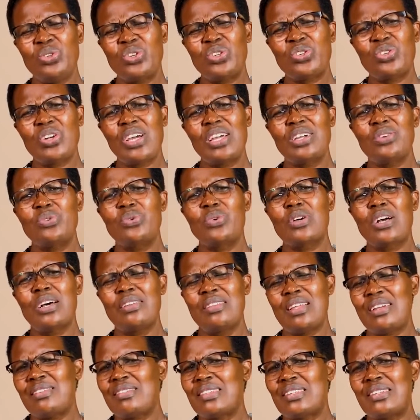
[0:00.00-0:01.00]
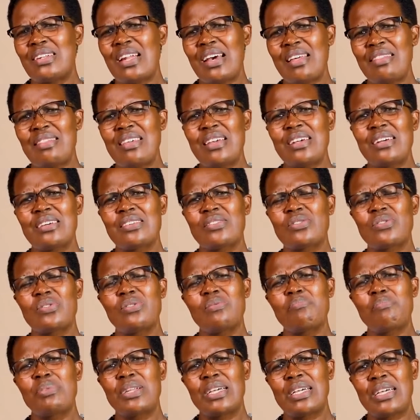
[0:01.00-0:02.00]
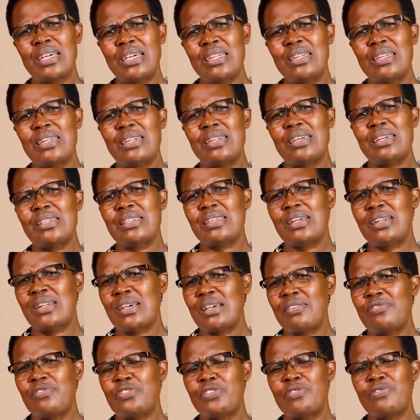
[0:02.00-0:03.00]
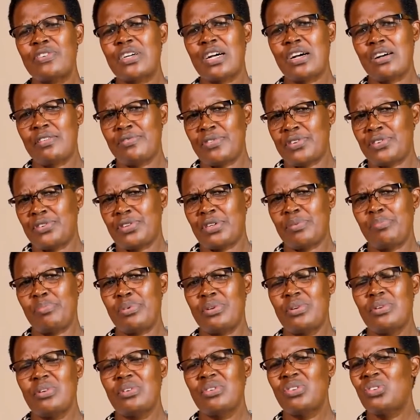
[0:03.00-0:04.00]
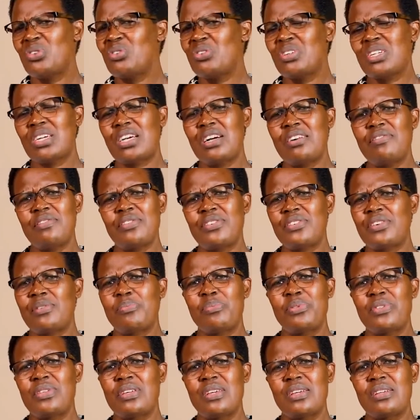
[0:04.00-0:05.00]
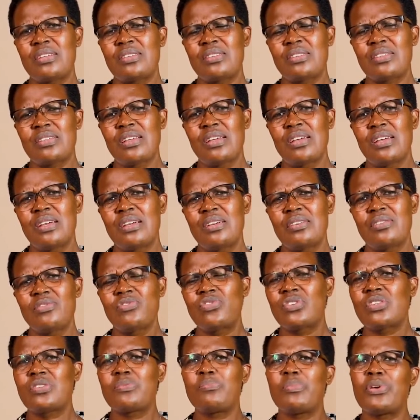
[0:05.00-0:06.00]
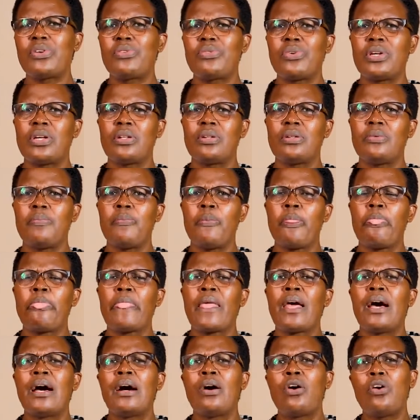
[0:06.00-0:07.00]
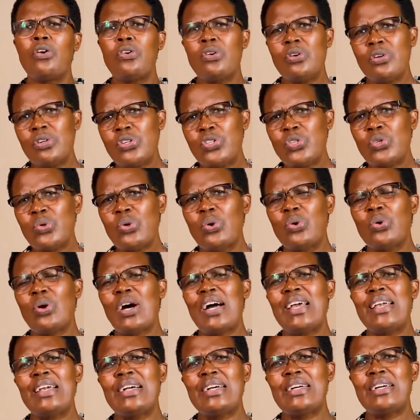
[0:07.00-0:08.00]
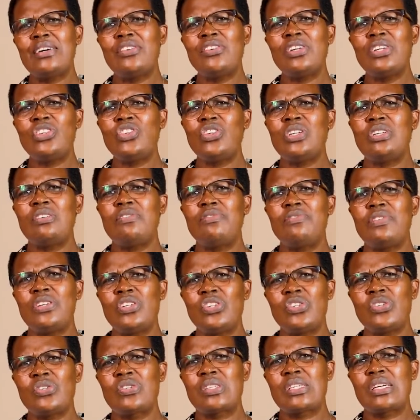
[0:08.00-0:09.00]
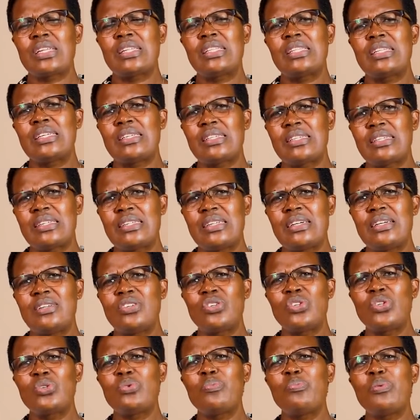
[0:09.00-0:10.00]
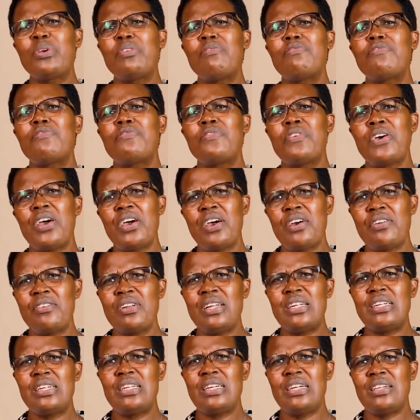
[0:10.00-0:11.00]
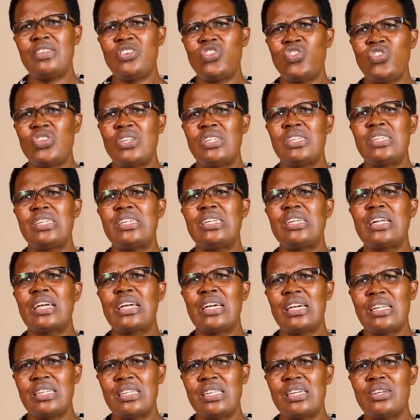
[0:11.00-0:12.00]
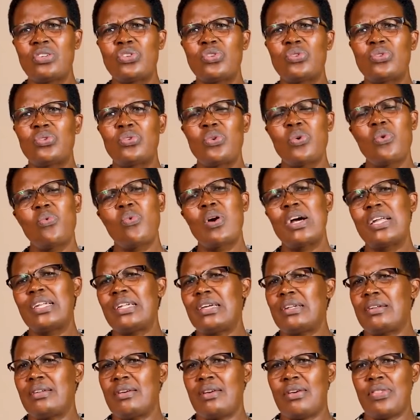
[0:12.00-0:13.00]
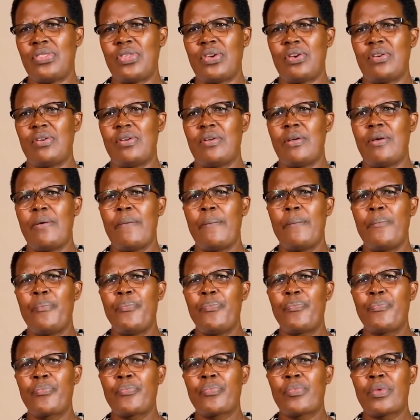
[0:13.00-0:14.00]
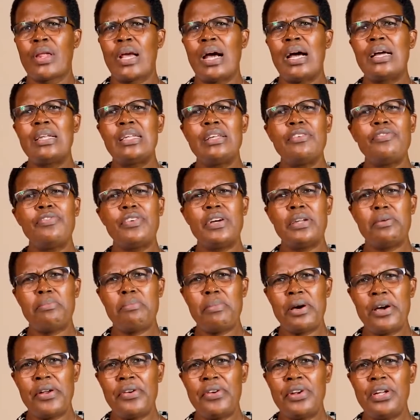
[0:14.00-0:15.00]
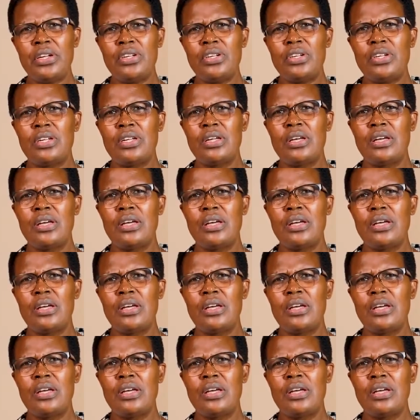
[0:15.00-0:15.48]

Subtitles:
trying to, there's nothing as complicated as a life of cover-up. Don't cover up things, just be real. Also, I encourage individuals at this stage to be very diligent in getting to know one another. And if unmarried,